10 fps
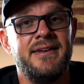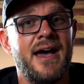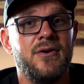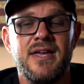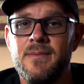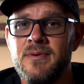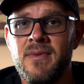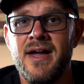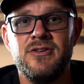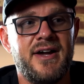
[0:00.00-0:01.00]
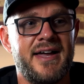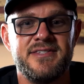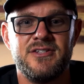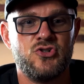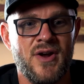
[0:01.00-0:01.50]
Now keep in mind, you
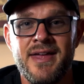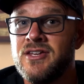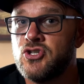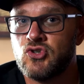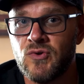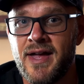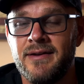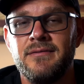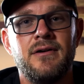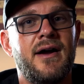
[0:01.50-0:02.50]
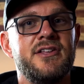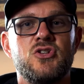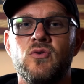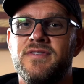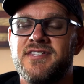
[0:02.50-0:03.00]
guys, Tren is Tren, all right?
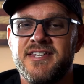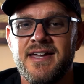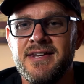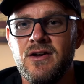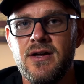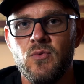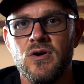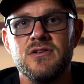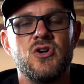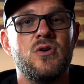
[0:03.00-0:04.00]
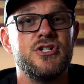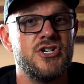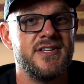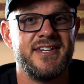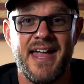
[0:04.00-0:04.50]
So the secondary words are
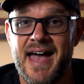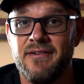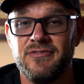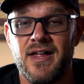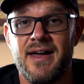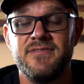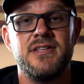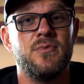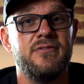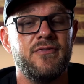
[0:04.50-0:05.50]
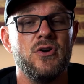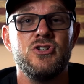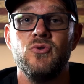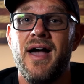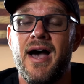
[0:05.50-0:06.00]
just half-lives that refer
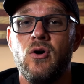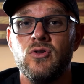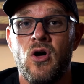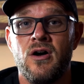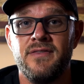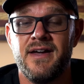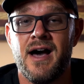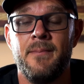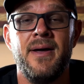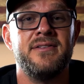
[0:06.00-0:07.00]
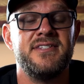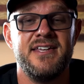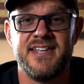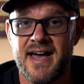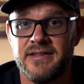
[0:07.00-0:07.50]
to how long the compound
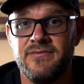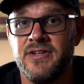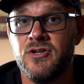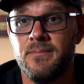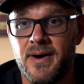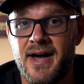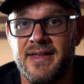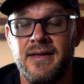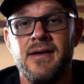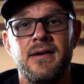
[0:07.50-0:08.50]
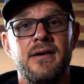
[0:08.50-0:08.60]
stays active in your body.